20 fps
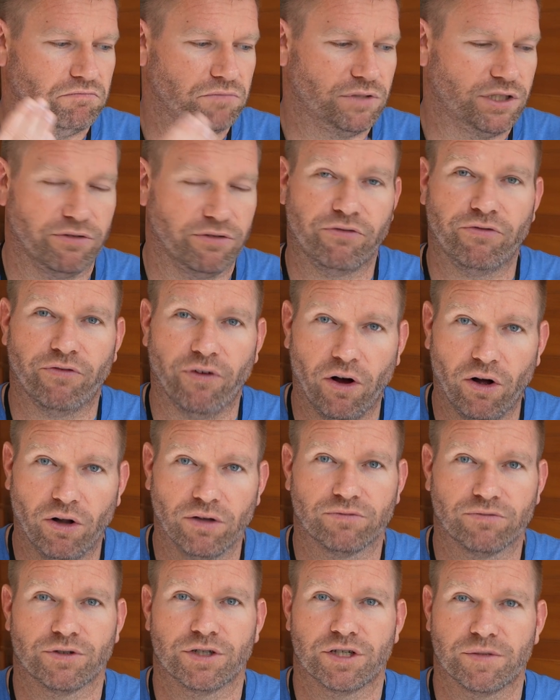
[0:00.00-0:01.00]

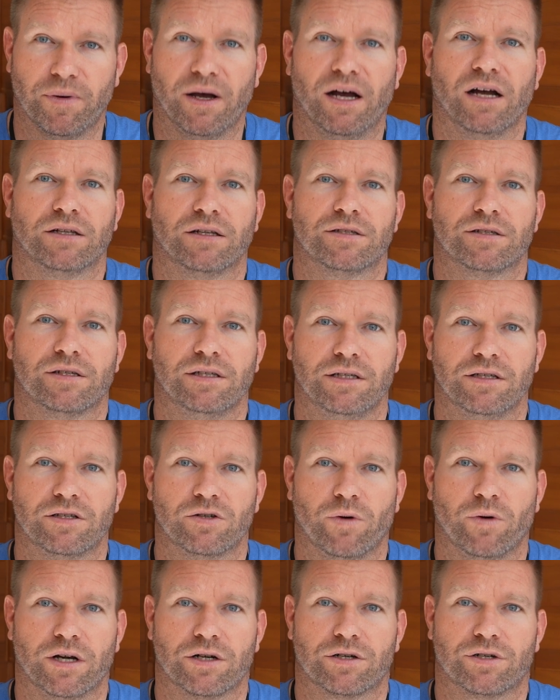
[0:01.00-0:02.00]
default response to these
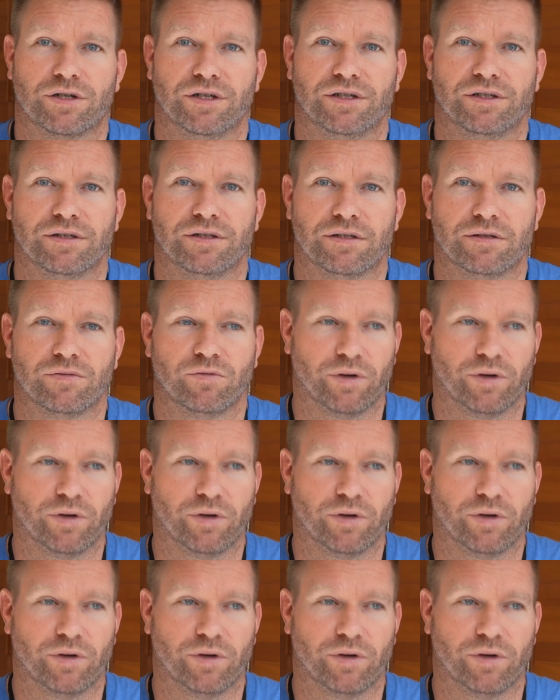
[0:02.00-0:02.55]
questions